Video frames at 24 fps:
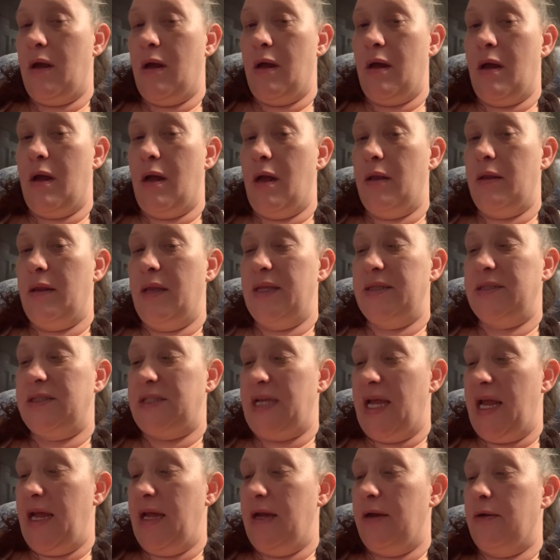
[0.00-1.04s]
on this
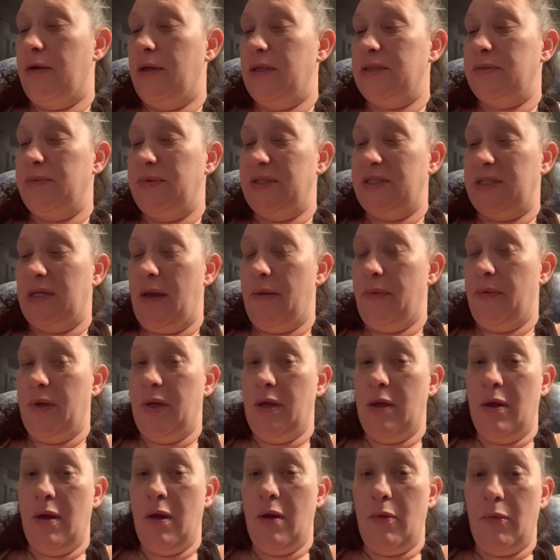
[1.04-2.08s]
day, Christmas,
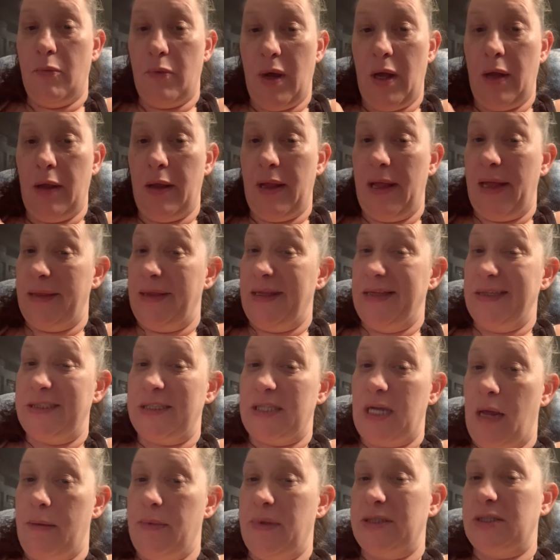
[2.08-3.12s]
well, at this
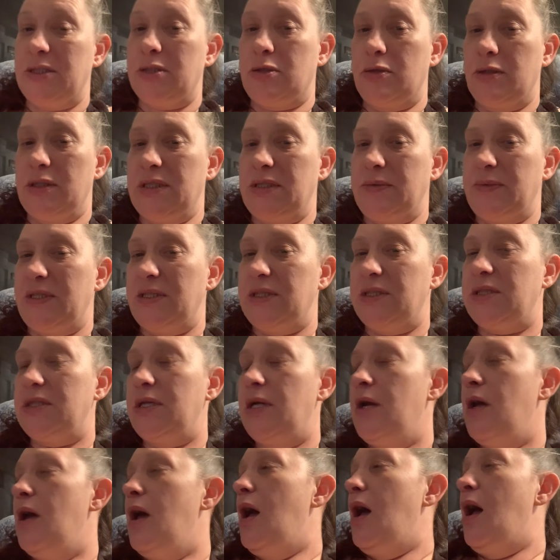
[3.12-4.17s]
time it's Christmas,
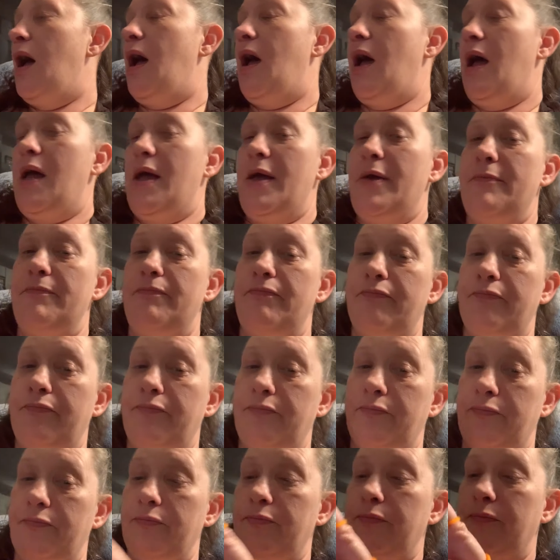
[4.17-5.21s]
I
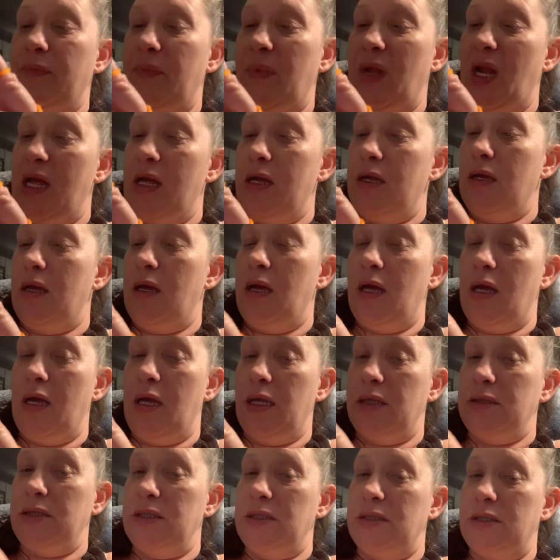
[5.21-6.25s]

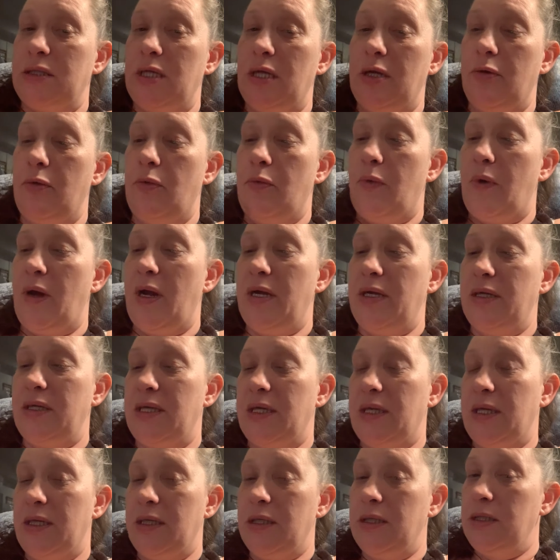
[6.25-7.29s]
just wanted
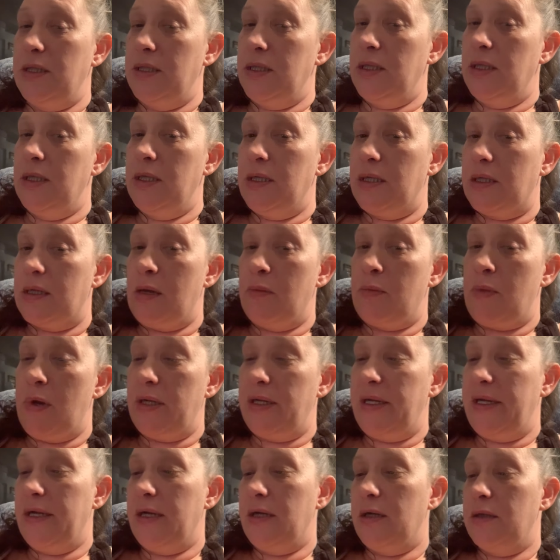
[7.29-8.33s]
to come on
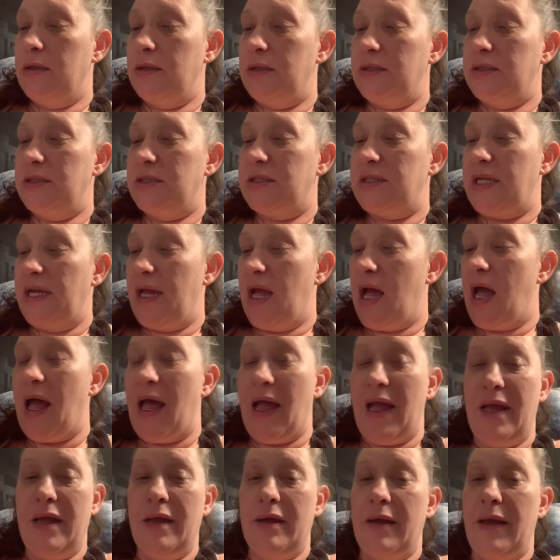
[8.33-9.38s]
here and say
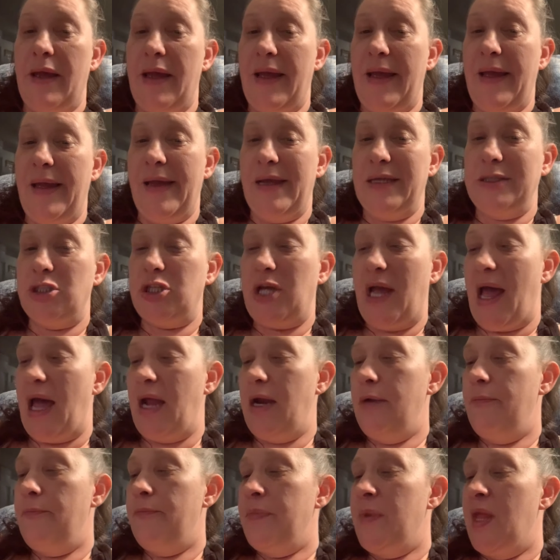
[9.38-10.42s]
hi and chat.
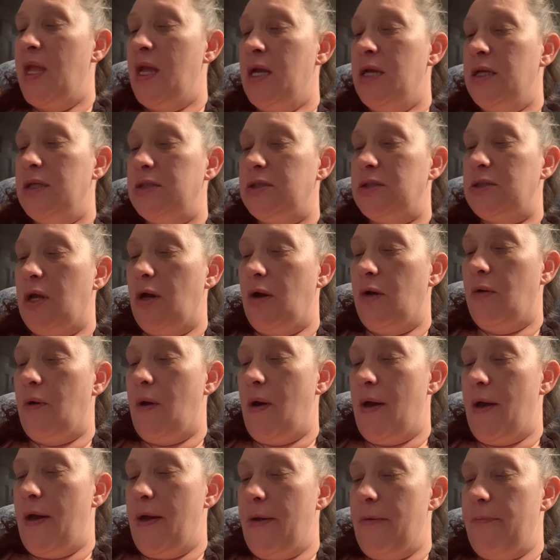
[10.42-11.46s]
So
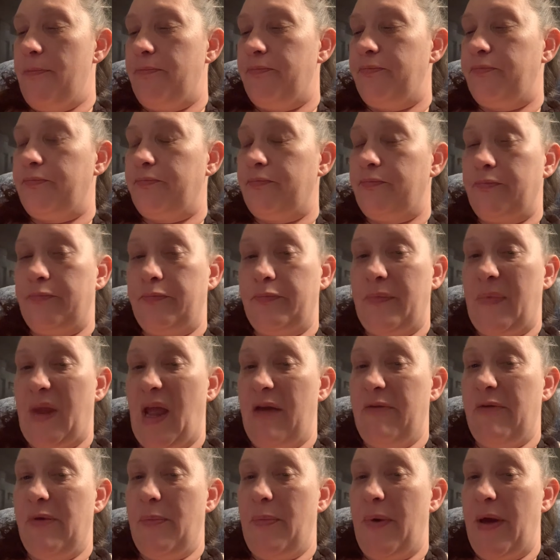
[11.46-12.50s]

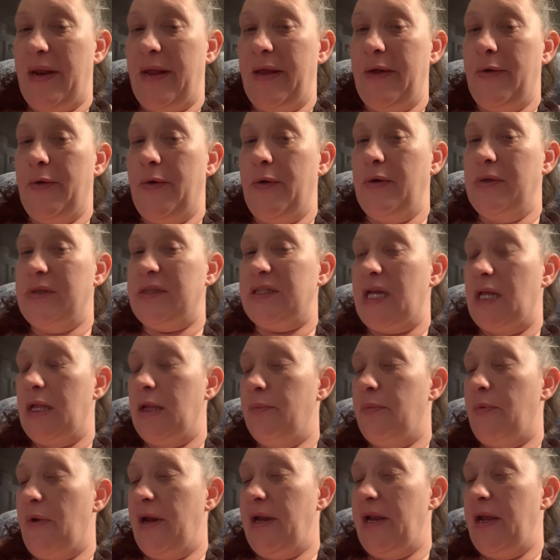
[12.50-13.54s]
everybody who is
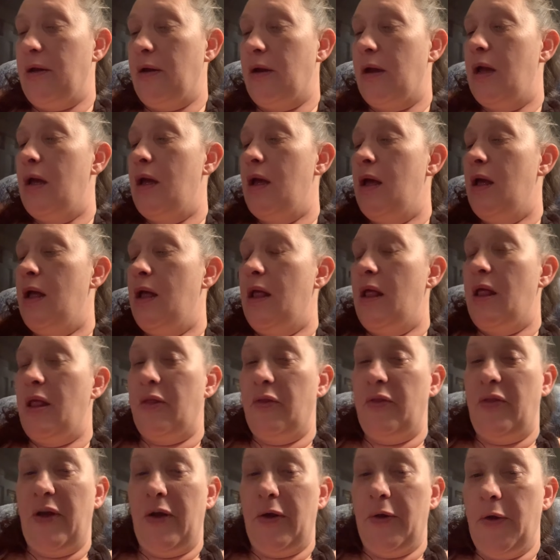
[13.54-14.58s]
celebrating
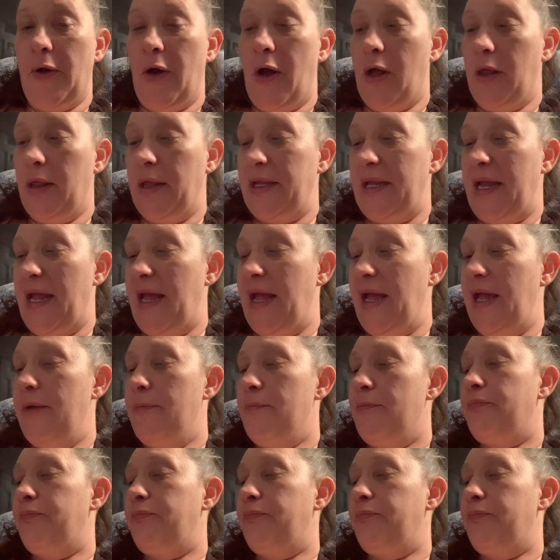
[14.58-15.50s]
their holiday,